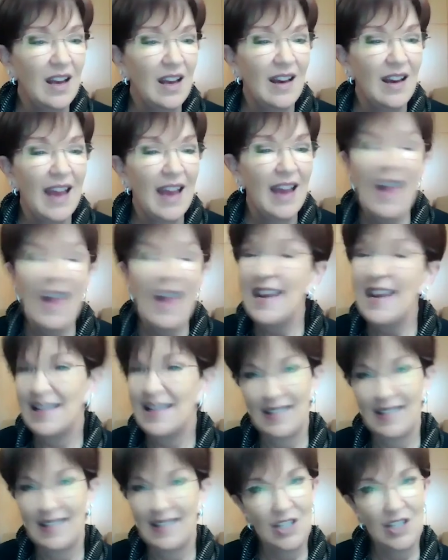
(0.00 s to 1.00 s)
Any
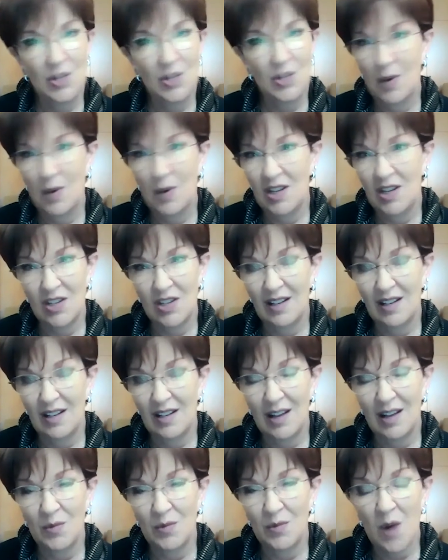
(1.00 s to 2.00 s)
situation
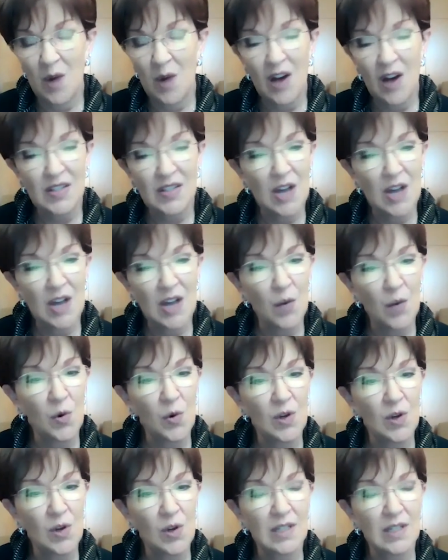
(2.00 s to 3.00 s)
that rocks our
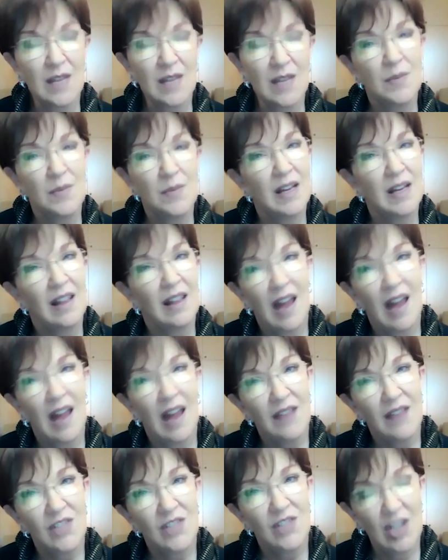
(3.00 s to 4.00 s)
world can be a
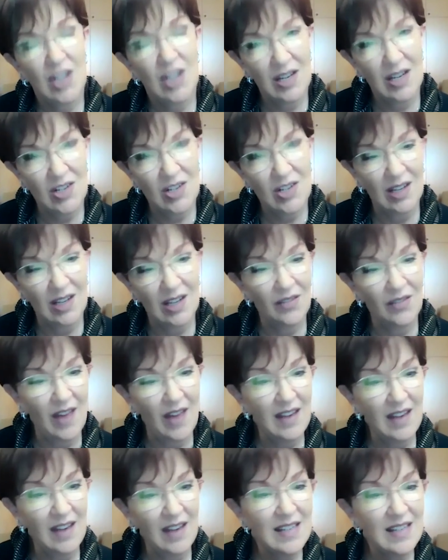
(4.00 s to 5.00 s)
life-changing
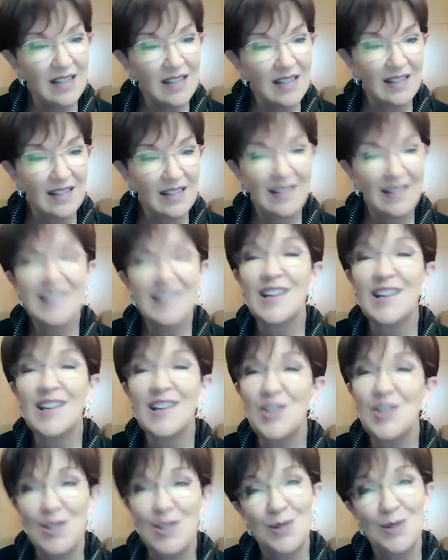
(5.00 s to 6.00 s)
event,
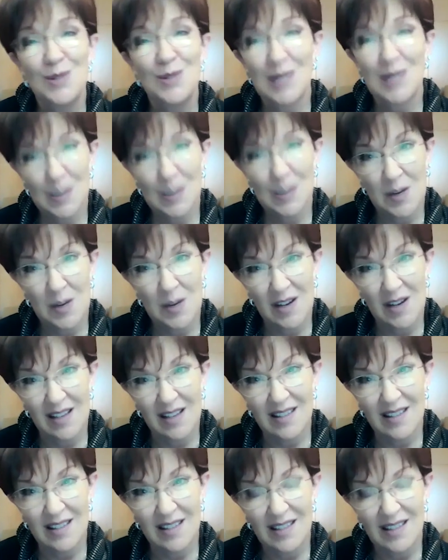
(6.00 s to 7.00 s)
such as you
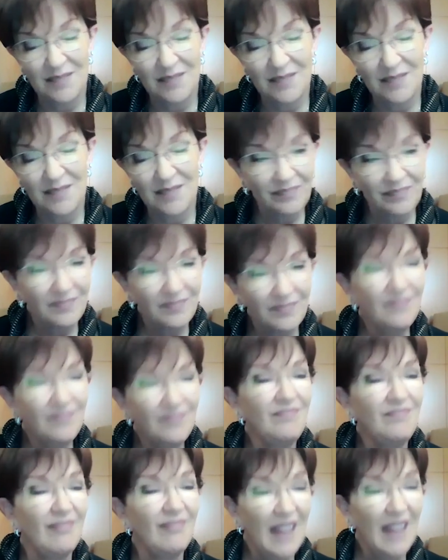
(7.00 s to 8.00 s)
experienced.
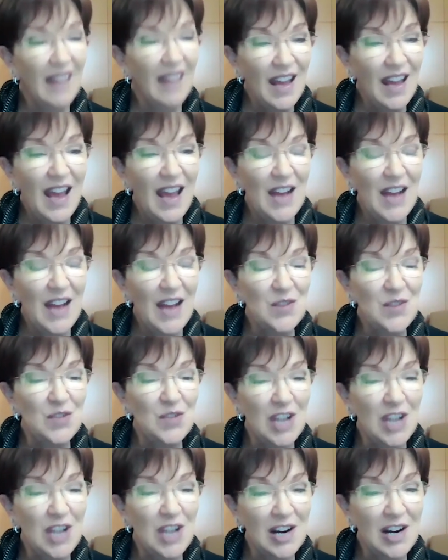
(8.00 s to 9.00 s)
And you
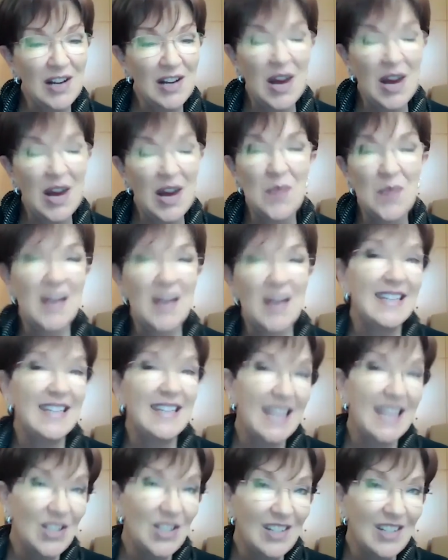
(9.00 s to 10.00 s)
shared how
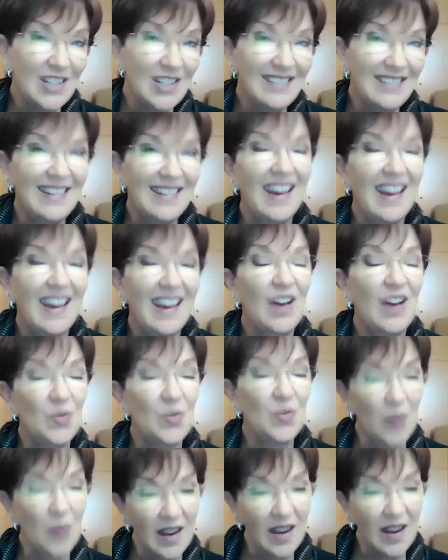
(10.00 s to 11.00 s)
meditation and
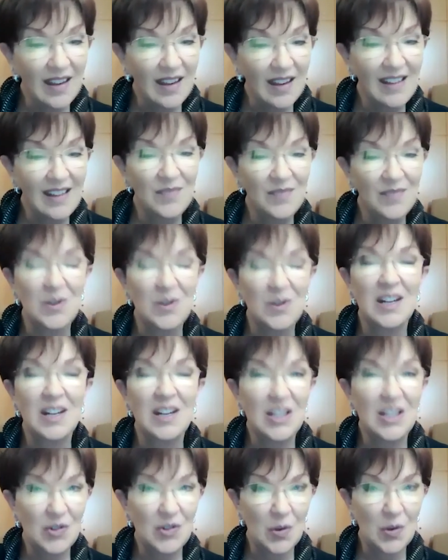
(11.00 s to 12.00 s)
Reiki were
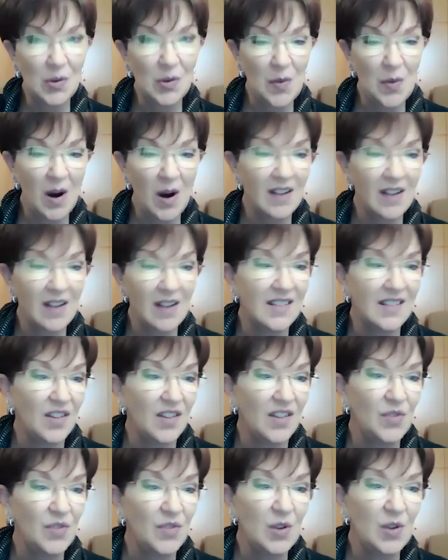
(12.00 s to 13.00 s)
integral parts
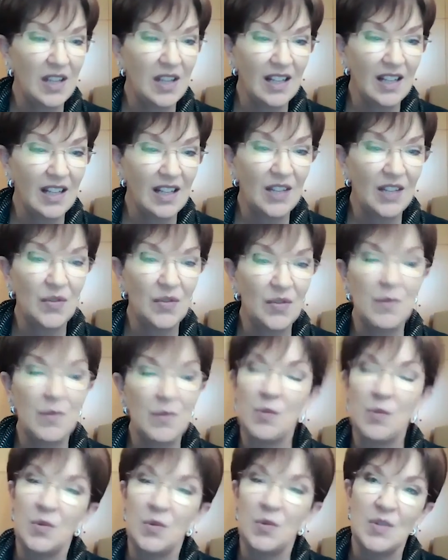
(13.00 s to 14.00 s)
of your healing from
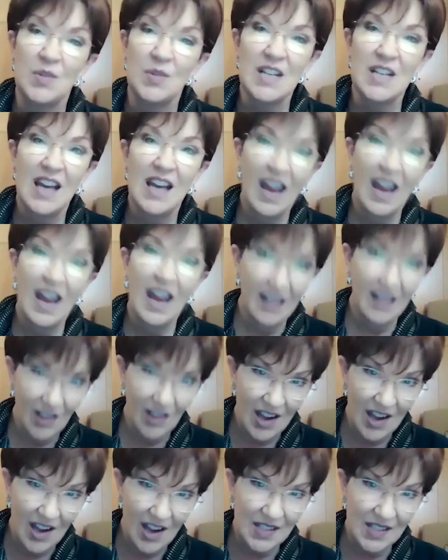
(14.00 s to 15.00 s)
the wound and the
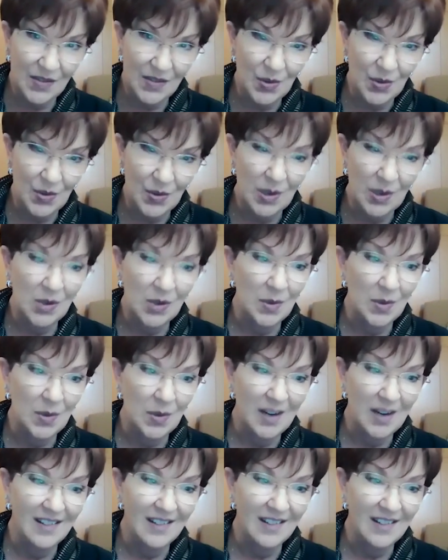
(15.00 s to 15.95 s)
loss of your career.